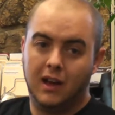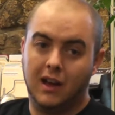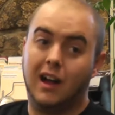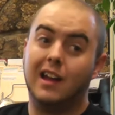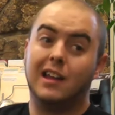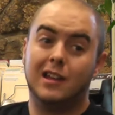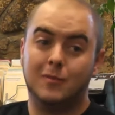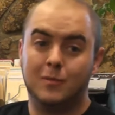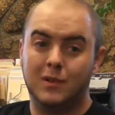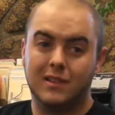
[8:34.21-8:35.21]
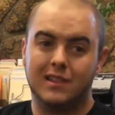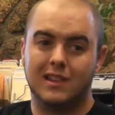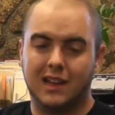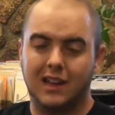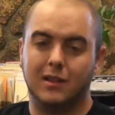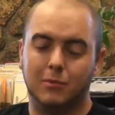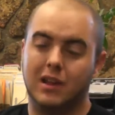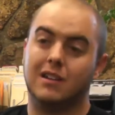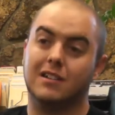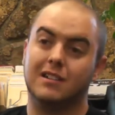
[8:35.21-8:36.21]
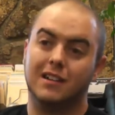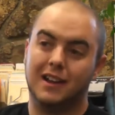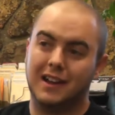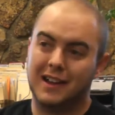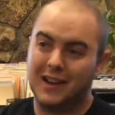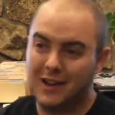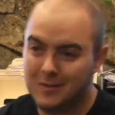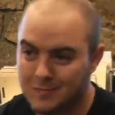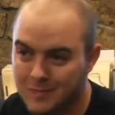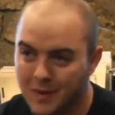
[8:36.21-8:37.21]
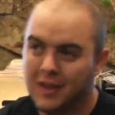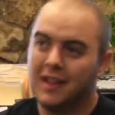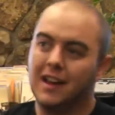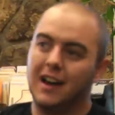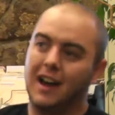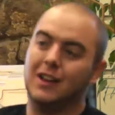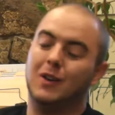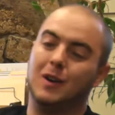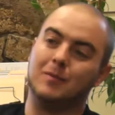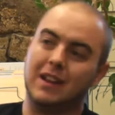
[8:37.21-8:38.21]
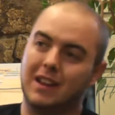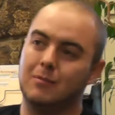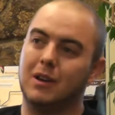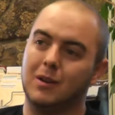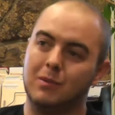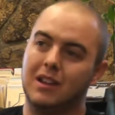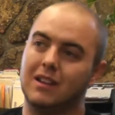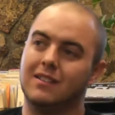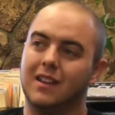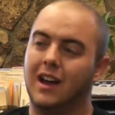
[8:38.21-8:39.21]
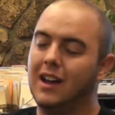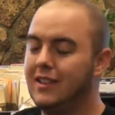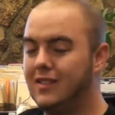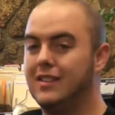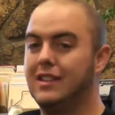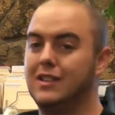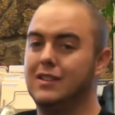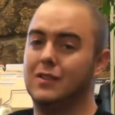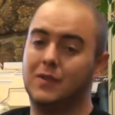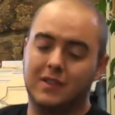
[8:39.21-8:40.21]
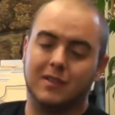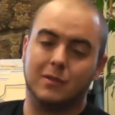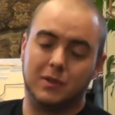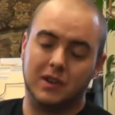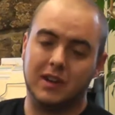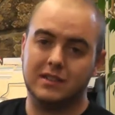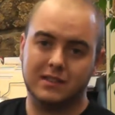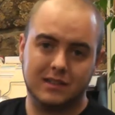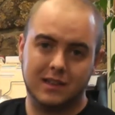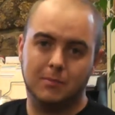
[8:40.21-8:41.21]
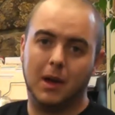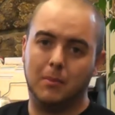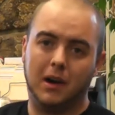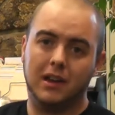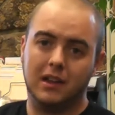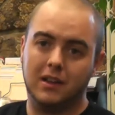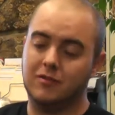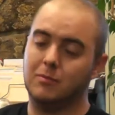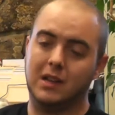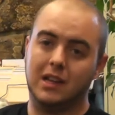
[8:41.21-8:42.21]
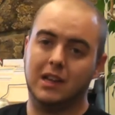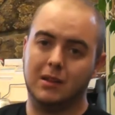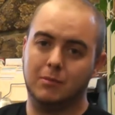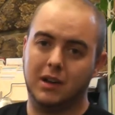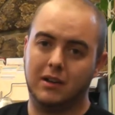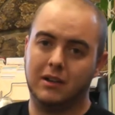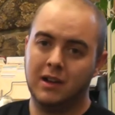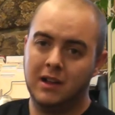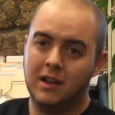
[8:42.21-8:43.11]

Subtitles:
I am getting better. I know I'm getting better because I see the physical changes in my body of me getting better.